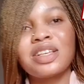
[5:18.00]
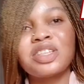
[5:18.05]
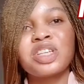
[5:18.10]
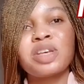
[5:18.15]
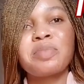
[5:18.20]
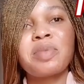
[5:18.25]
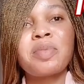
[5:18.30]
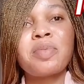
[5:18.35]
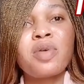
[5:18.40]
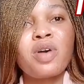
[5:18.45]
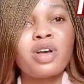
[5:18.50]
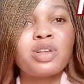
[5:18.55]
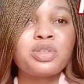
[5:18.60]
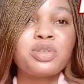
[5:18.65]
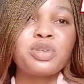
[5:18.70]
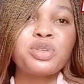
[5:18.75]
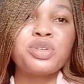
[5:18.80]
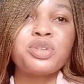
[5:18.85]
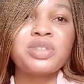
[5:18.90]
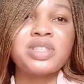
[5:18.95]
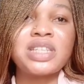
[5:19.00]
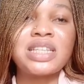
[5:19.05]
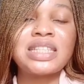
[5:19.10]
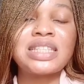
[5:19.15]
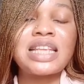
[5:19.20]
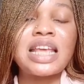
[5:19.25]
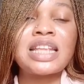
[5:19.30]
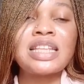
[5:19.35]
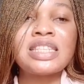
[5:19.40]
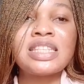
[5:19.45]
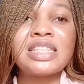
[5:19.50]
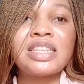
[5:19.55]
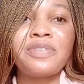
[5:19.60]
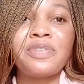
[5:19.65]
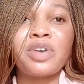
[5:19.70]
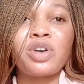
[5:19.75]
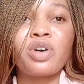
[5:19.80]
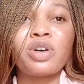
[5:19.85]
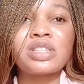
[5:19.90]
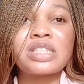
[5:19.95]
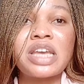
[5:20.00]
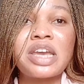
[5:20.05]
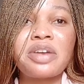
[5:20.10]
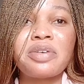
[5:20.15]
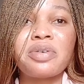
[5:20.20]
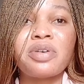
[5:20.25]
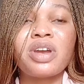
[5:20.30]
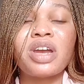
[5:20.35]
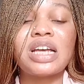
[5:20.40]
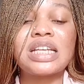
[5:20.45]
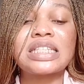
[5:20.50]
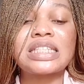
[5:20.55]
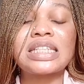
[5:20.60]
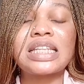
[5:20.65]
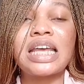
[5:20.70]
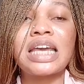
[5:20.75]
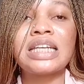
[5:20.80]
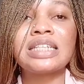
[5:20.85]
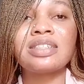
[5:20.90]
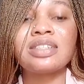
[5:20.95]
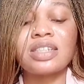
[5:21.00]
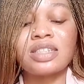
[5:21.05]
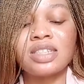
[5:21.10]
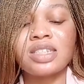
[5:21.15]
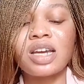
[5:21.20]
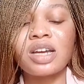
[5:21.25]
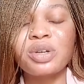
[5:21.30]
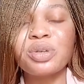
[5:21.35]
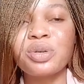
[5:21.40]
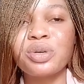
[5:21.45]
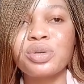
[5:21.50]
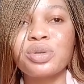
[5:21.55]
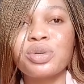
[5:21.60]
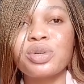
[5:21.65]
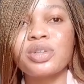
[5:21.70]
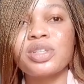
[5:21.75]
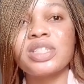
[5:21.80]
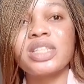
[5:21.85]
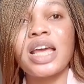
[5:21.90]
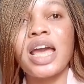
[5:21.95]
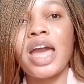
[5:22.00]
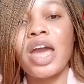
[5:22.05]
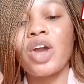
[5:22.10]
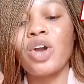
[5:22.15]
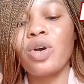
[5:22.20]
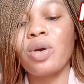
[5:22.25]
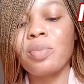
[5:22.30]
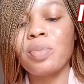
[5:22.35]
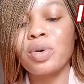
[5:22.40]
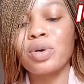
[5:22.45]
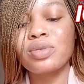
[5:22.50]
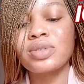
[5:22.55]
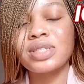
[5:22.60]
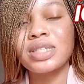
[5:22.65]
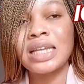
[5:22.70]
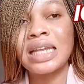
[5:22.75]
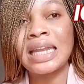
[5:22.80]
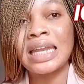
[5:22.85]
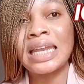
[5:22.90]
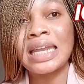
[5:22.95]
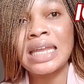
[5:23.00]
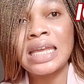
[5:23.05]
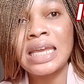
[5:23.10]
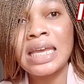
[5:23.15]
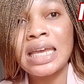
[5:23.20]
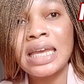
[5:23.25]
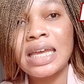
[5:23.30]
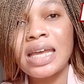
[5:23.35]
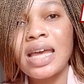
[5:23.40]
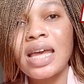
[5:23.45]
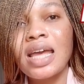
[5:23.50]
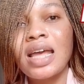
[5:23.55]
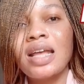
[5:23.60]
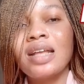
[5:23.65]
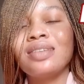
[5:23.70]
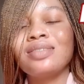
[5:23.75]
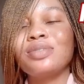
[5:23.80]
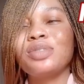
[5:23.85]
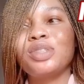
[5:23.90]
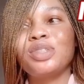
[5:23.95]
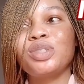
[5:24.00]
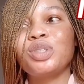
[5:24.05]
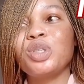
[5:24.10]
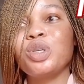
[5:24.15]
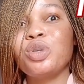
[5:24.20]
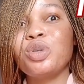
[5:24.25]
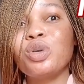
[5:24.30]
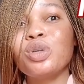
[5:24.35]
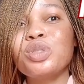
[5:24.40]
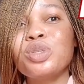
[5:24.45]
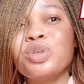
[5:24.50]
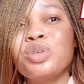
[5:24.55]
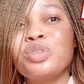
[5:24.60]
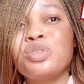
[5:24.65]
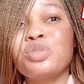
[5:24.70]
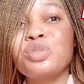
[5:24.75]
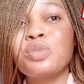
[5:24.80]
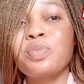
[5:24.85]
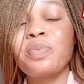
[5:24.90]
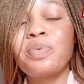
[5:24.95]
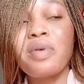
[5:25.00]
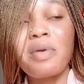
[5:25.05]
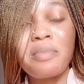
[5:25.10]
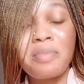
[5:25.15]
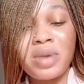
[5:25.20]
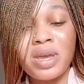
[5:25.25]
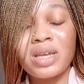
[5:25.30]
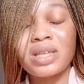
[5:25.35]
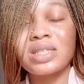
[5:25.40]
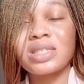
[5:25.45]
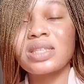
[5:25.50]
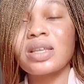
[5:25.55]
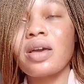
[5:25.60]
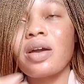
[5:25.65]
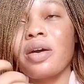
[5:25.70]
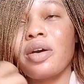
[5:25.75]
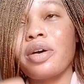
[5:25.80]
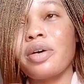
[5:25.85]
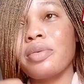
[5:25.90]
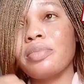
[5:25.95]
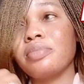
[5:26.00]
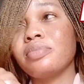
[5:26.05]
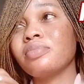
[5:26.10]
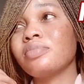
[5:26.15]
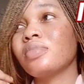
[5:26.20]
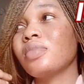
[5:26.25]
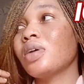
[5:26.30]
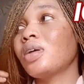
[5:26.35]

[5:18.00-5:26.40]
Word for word: some people also use it in difficult areas like their dark knuckles their elbows their knee so you also use it to premix um